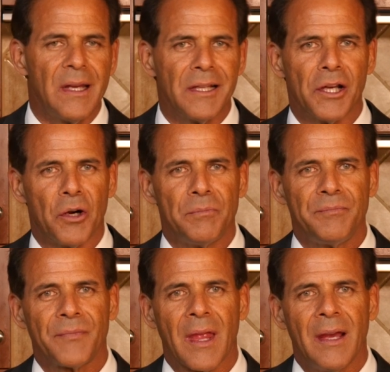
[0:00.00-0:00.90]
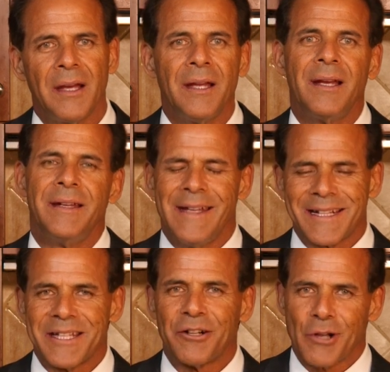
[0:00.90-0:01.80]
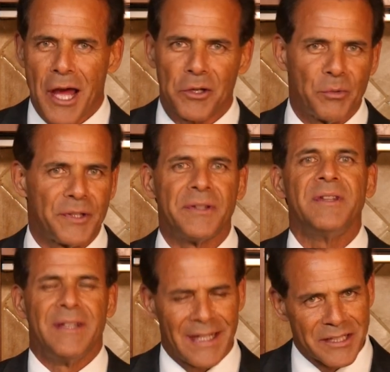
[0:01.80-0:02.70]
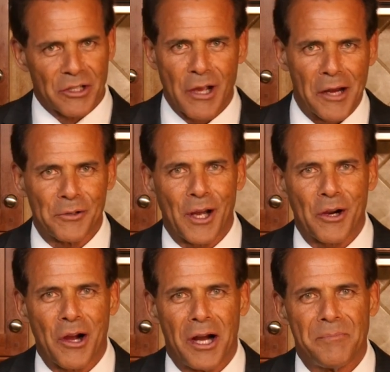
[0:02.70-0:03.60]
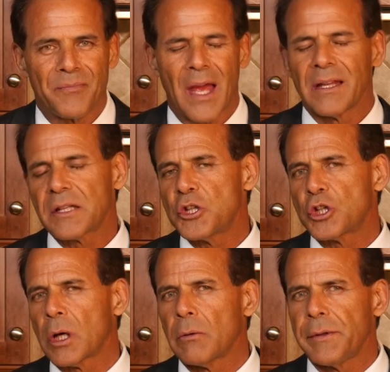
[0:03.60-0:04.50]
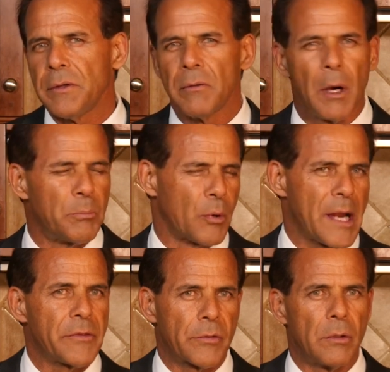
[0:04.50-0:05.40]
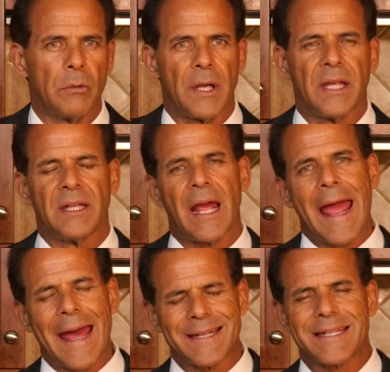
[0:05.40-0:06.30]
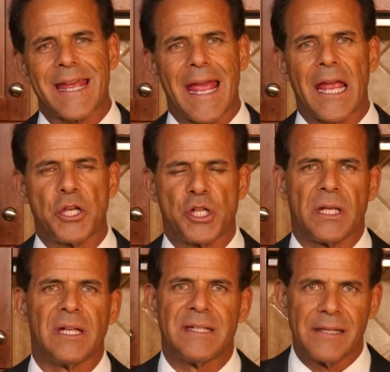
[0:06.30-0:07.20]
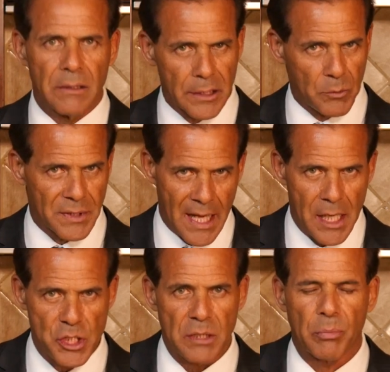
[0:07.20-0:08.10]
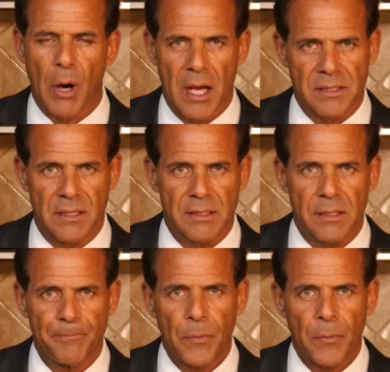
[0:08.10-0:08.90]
Hello, Nick Delgado with nickdelgado.com. I'd like to share with you a breakthrough in anti-aging and dealing with the aging process.